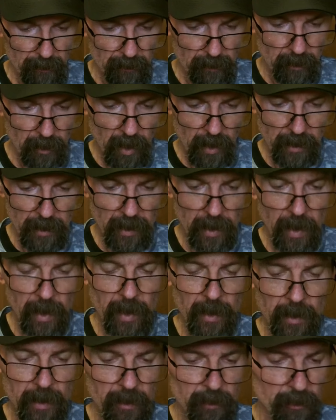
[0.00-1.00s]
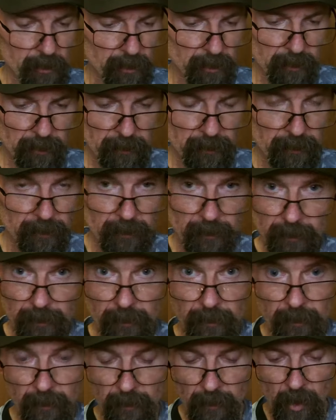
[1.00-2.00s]
probably the 80s
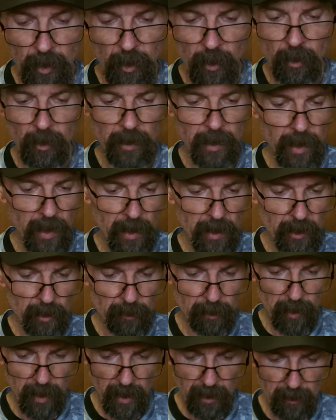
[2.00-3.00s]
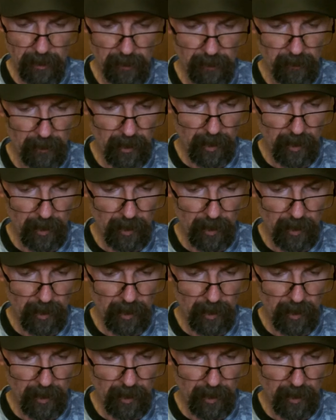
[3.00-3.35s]
early 80s maybe